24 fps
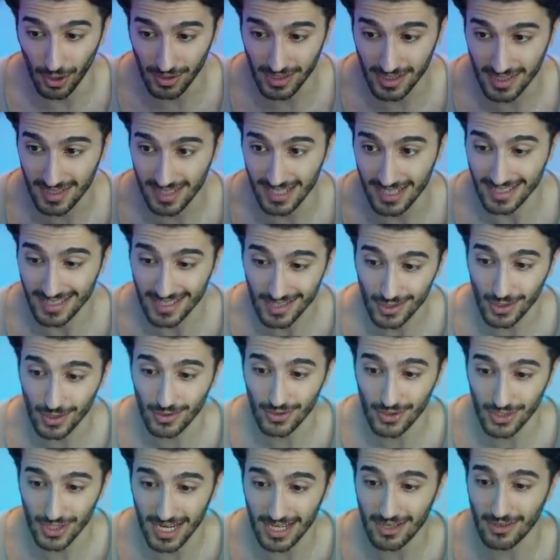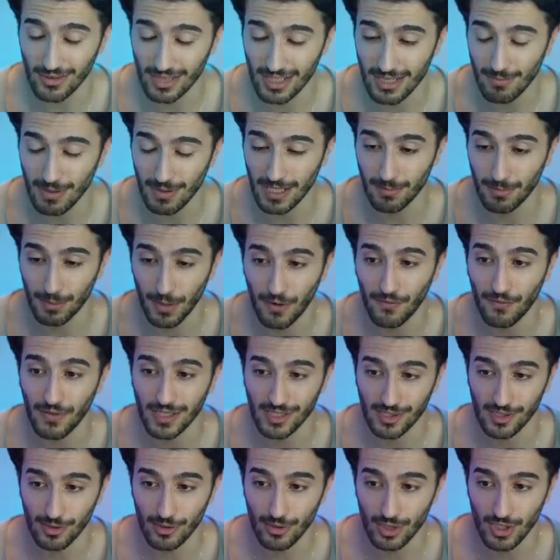Honestly, this could genuinely be the
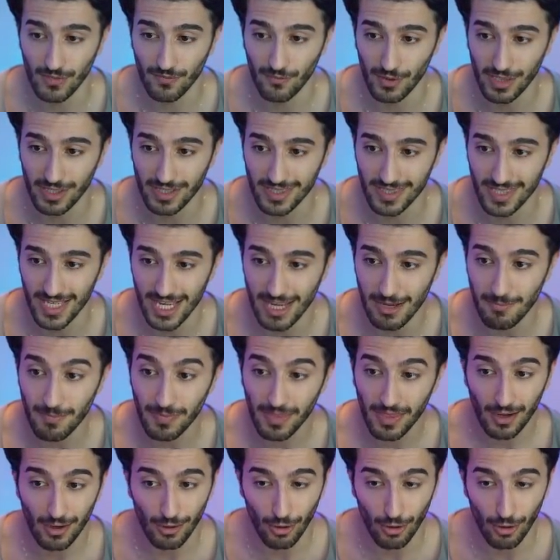perfect solution for this team.